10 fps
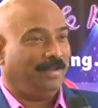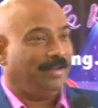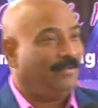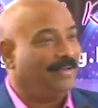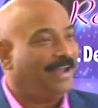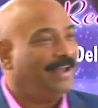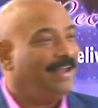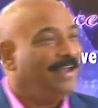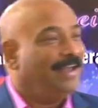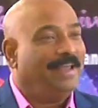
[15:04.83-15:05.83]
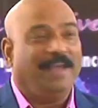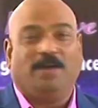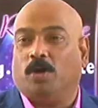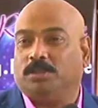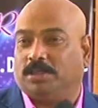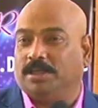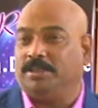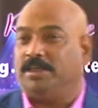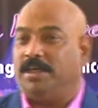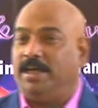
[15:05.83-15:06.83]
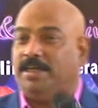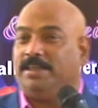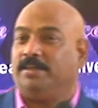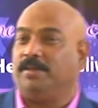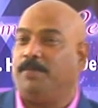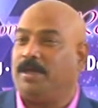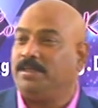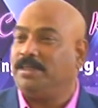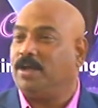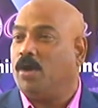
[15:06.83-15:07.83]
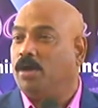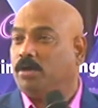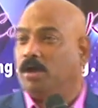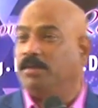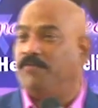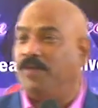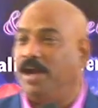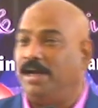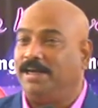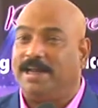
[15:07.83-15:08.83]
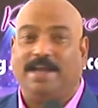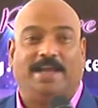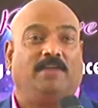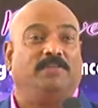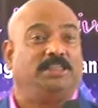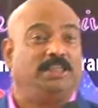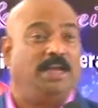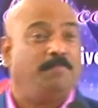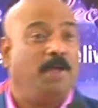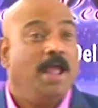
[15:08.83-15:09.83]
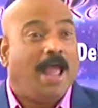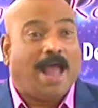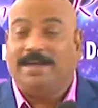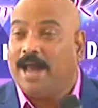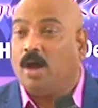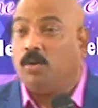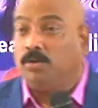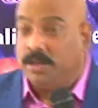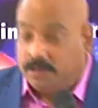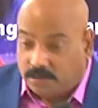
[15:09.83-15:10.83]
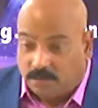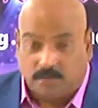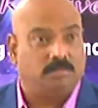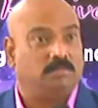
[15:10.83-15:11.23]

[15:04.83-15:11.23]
Okay, he goes. Is he, the brothers are gone on the field? They're taking care of the sheep, and now this